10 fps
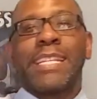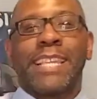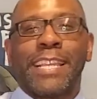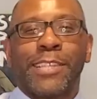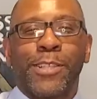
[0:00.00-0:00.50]

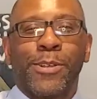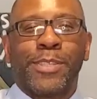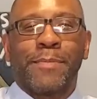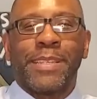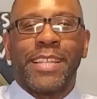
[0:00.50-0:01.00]
tastes a little
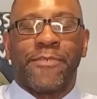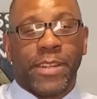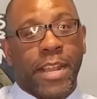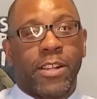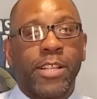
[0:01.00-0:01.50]
something different.
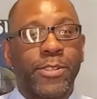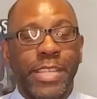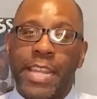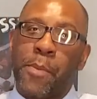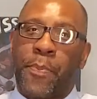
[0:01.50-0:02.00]
Now, clearly
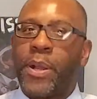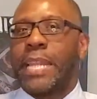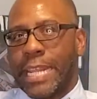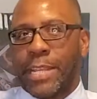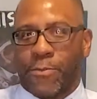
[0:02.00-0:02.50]
they didn't put
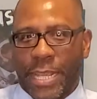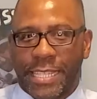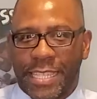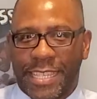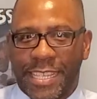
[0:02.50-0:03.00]
any
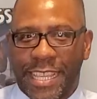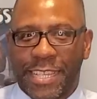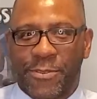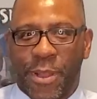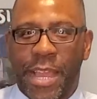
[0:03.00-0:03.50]
raisins in
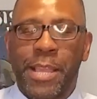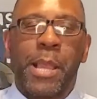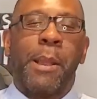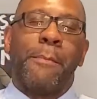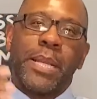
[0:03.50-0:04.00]
this, right?
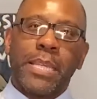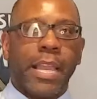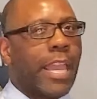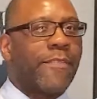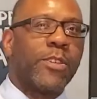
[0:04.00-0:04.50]
But
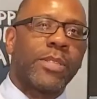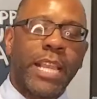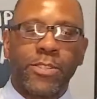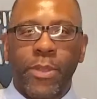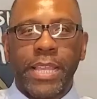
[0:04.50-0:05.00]
if you
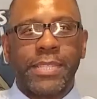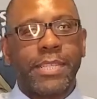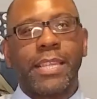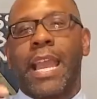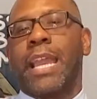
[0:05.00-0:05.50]
taste
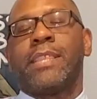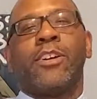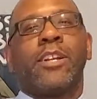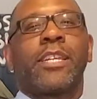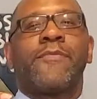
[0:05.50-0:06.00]
raisins, hey,
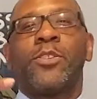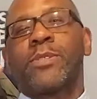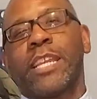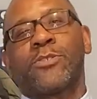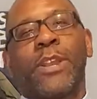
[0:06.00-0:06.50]
look, if you
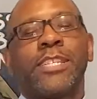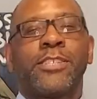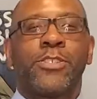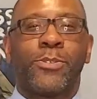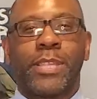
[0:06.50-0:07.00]
taste
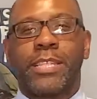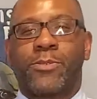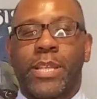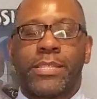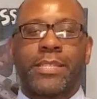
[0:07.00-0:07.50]
raisins, you taste
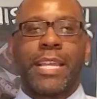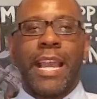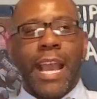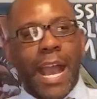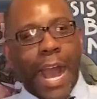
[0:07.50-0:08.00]
raisins.
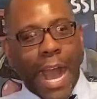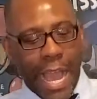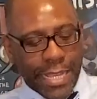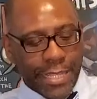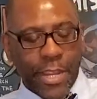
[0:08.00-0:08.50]

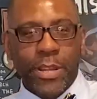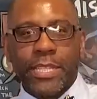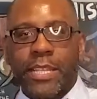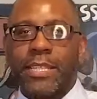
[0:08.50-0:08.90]
There is